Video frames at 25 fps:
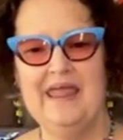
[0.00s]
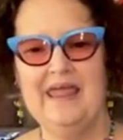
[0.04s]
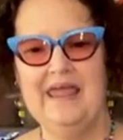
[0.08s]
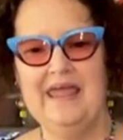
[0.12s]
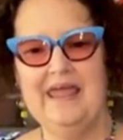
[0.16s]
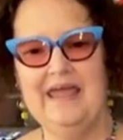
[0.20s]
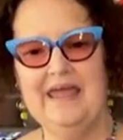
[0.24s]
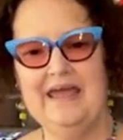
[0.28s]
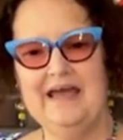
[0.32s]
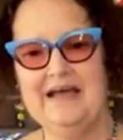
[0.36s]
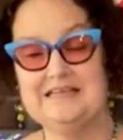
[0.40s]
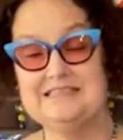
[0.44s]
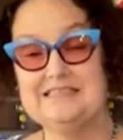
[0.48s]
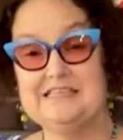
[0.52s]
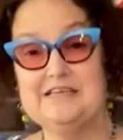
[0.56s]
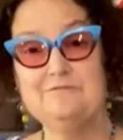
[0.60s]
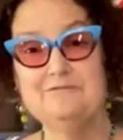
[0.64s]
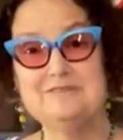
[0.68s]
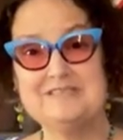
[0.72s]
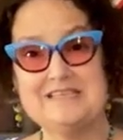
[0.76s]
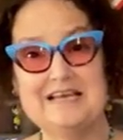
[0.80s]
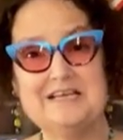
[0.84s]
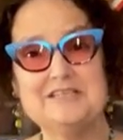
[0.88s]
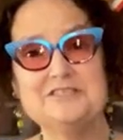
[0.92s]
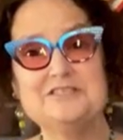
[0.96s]
And it
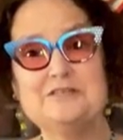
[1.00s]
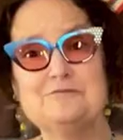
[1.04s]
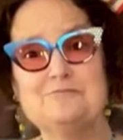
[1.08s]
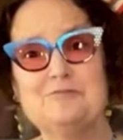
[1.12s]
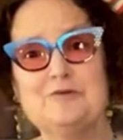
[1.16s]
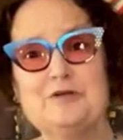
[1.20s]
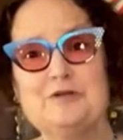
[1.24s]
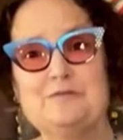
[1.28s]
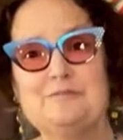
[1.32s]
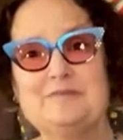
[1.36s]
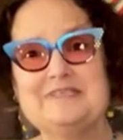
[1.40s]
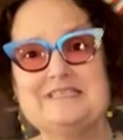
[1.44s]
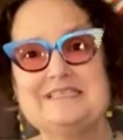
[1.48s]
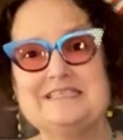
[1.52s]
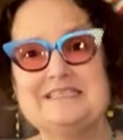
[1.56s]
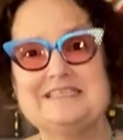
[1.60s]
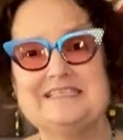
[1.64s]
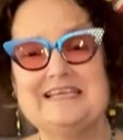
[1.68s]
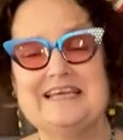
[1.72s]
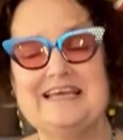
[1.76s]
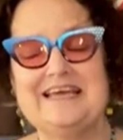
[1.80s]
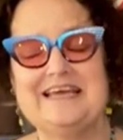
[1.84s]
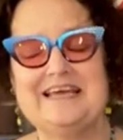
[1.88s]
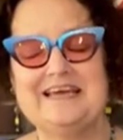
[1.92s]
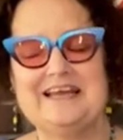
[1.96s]
was actually a pretty busy
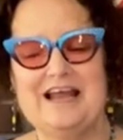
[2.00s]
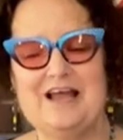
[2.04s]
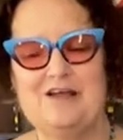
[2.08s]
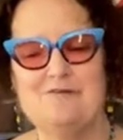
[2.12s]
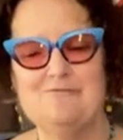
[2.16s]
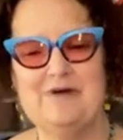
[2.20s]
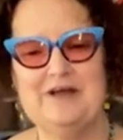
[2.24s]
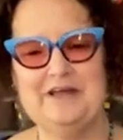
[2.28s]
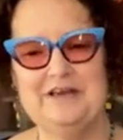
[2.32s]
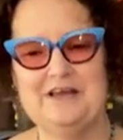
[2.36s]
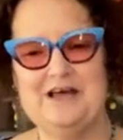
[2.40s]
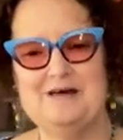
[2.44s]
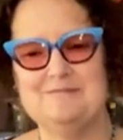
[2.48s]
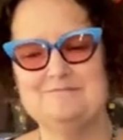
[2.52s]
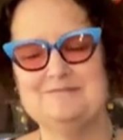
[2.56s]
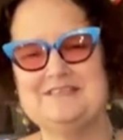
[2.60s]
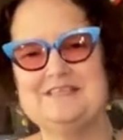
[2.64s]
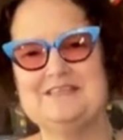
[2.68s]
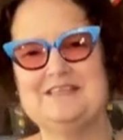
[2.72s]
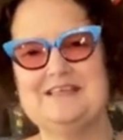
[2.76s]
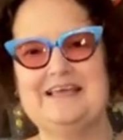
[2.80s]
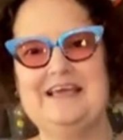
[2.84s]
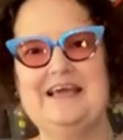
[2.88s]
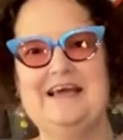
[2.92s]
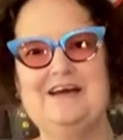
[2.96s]
day. And I went up to
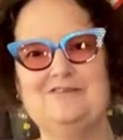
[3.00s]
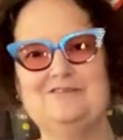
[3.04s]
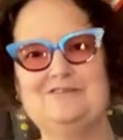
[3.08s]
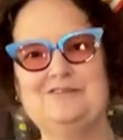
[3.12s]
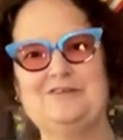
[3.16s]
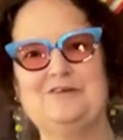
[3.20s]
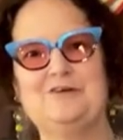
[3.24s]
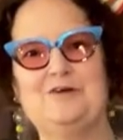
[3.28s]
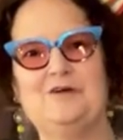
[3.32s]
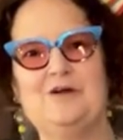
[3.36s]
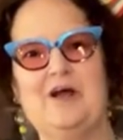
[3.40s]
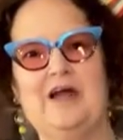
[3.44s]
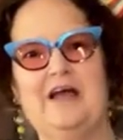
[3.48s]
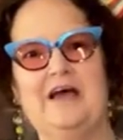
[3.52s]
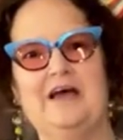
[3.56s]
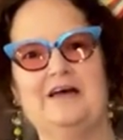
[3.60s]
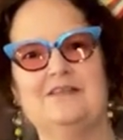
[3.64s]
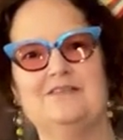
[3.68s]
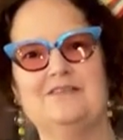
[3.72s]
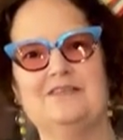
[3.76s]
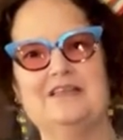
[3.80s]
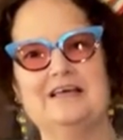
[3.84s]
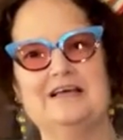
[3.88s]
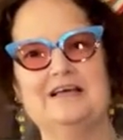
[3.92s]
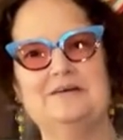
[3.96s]
the counter,
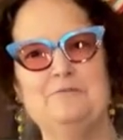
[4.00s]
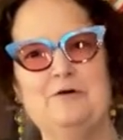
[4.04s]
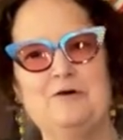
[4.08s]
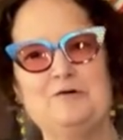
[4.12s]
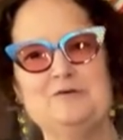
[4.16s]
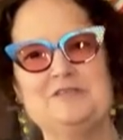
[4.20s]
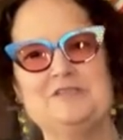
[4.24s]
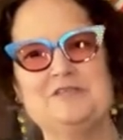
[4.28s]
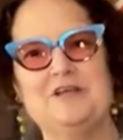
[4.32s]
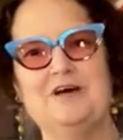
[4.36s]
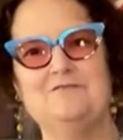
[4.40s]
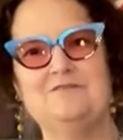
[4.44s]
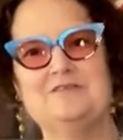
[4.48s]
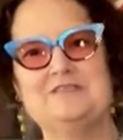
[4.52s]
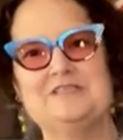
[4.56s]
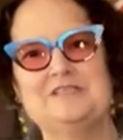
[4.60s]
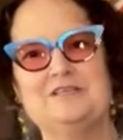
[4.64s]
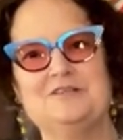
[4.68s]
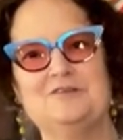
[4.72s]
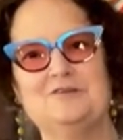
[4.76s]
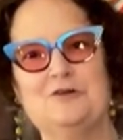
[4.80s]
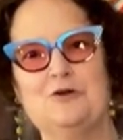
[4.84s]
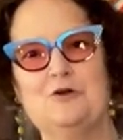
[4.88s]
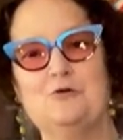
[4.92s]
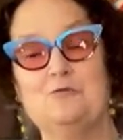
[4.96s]
and the post office
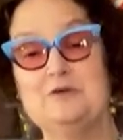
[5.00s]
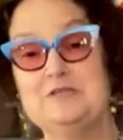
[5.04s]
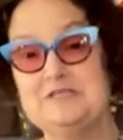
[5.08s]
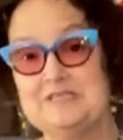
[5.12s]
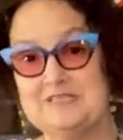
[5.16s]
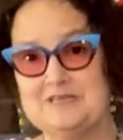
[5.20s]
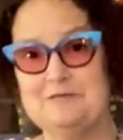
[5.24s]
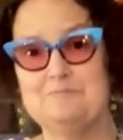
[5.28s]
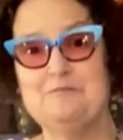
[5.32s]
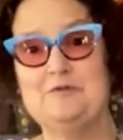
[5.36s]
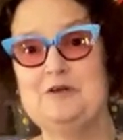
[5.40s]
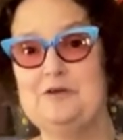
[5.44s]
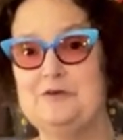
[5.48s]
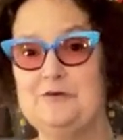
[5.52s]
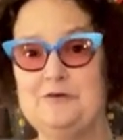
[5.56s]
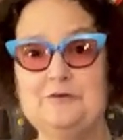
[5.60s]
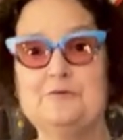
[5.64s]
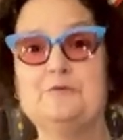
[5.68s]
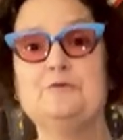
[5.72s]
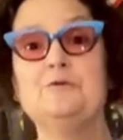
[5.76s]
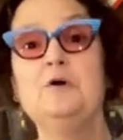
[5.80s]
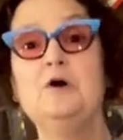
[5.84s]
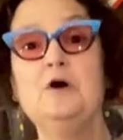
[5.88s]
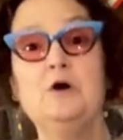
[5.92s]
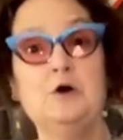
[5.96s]
clerk was someone
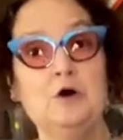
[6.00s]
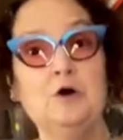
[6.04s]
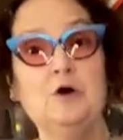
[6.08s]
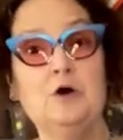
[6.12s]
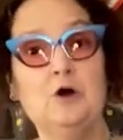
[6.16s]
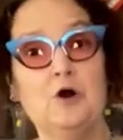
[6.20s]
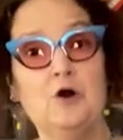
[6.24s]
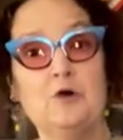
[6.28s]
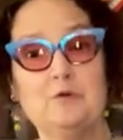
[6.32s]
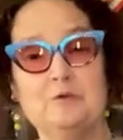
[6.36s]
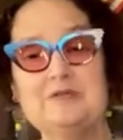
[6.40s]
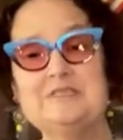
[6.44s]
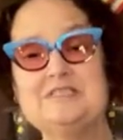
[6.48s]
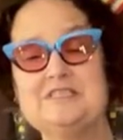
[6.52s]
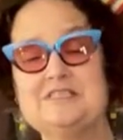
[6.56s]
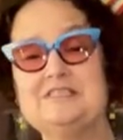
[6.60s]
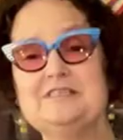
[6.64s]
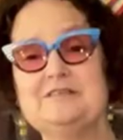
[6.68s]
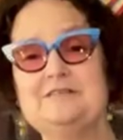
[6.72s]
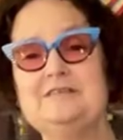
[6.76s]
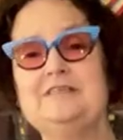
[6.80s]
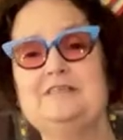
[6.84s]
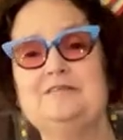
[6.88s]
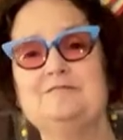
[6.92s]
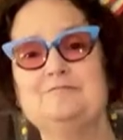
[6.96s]
who
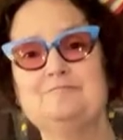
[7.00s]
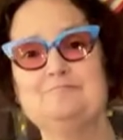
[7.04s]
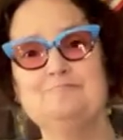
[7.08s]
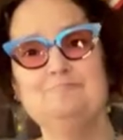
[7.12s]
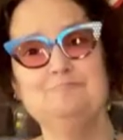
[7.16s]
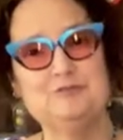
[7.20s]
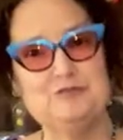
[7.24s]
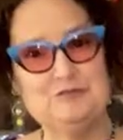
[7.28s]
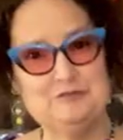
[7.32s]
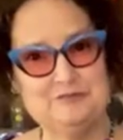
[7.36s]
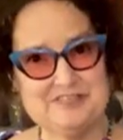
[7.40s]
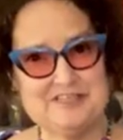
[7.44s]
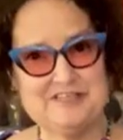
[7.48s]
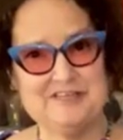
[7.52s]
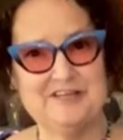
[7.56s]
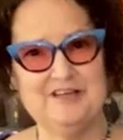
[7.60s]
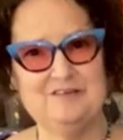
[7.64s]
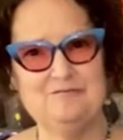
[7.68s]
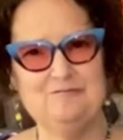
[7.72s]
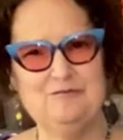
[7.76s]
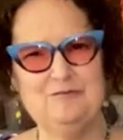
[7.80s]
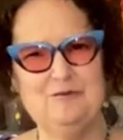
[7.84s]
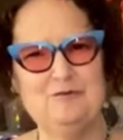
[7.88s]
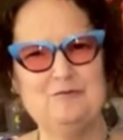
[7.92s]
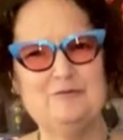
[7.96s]
originally moved here,
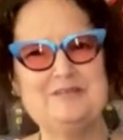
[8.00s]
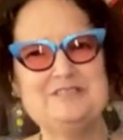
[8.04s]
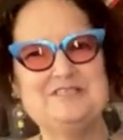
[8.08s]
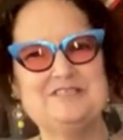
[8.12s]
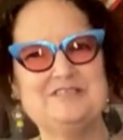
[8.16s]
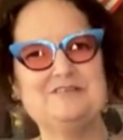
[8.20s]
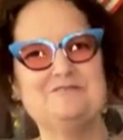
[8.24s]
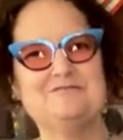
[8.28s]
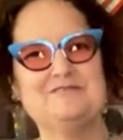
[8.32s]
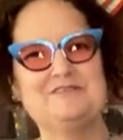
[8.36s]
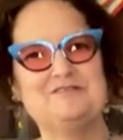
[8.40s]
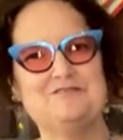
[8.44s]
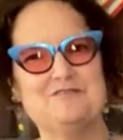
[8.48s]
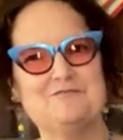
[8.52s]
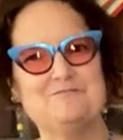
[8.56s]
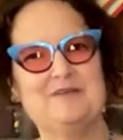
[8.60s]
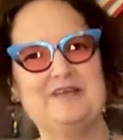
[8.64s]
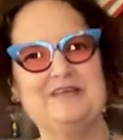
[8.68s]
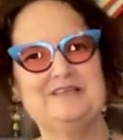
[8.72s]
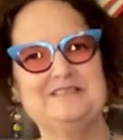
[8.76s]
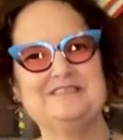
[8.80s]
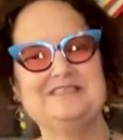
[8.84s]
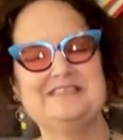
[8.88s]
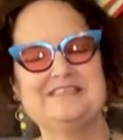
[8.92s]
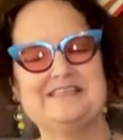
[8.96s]
originally was from
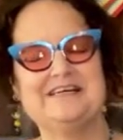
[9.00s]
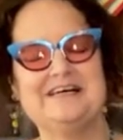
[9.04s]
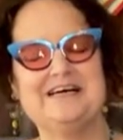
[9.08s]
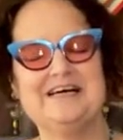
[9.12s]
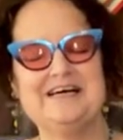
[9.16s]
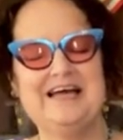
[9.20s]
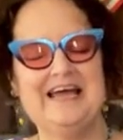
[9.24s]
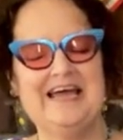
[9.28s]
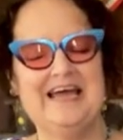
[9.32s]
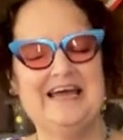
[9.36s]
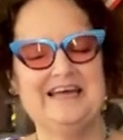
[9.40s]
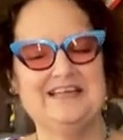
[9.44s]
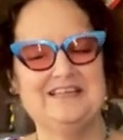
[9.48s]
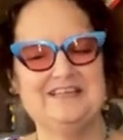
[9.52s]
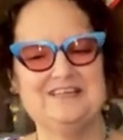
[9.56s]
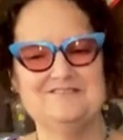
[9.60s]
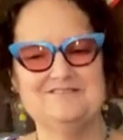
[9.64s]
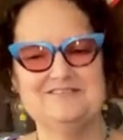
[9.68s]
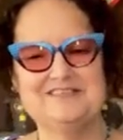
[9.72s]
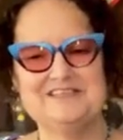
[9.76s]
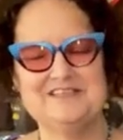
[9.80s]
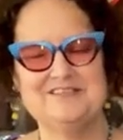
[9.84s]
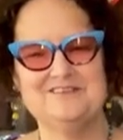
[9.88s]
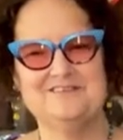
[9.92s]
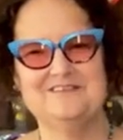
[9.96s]
India and
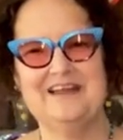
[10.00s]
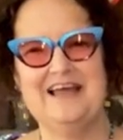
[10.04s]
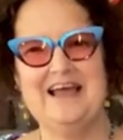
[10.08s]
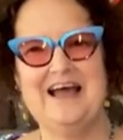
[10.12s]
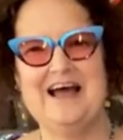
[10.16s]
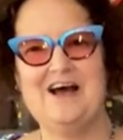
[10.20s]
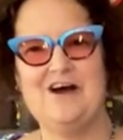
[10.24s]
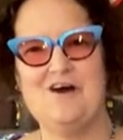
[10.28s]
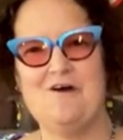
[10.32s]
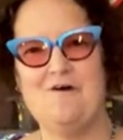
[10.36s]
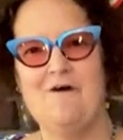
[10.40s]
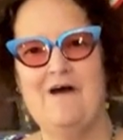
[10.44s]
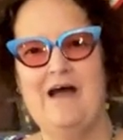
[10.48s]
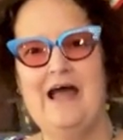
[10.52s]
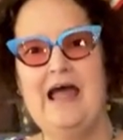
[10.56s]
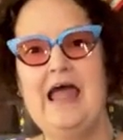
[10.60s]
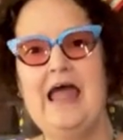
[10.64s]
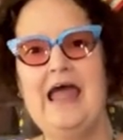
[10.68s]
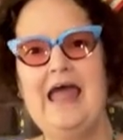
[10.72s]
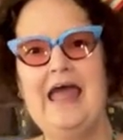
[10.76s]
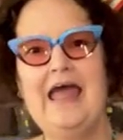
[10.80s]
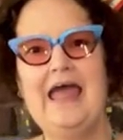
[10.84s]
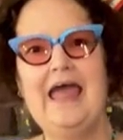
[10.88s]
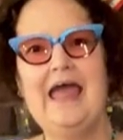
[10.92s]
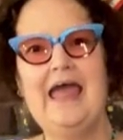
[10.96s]
lives here now
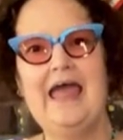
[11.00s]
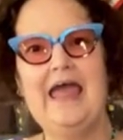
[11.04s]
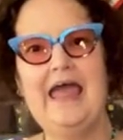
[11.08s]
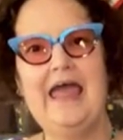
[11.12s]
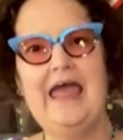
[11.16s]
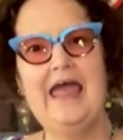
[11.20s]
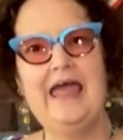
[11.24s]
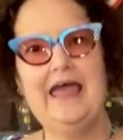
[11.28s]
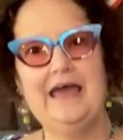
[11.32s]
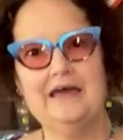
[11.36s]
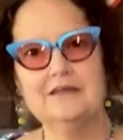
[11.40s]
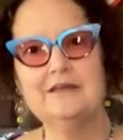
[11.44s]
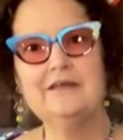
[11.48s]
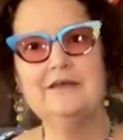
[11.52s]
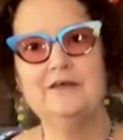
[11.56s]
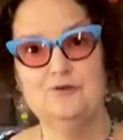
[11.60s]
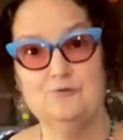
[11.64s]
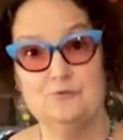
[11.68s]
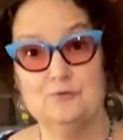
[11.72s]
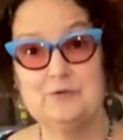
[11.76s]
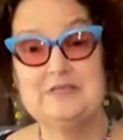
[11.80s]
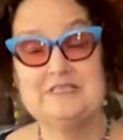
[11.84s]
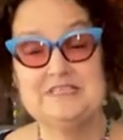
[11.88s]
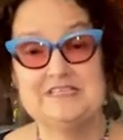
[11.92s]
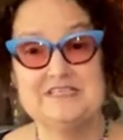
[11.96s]
and can
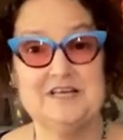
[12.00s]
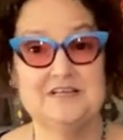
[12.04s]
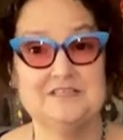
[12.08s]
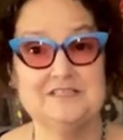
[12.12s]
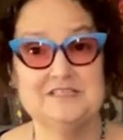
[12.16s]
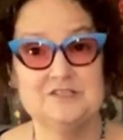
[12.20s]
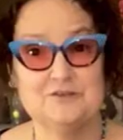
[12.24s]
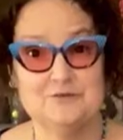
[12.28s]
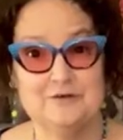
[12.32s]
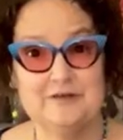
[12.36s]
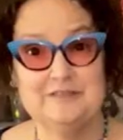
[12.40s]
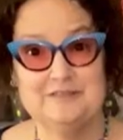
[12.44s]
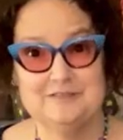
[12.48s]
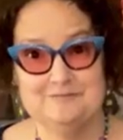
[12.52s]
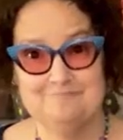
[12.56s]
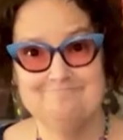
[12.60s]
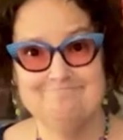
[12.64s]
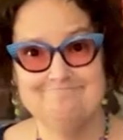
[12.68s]
read Sanskrit.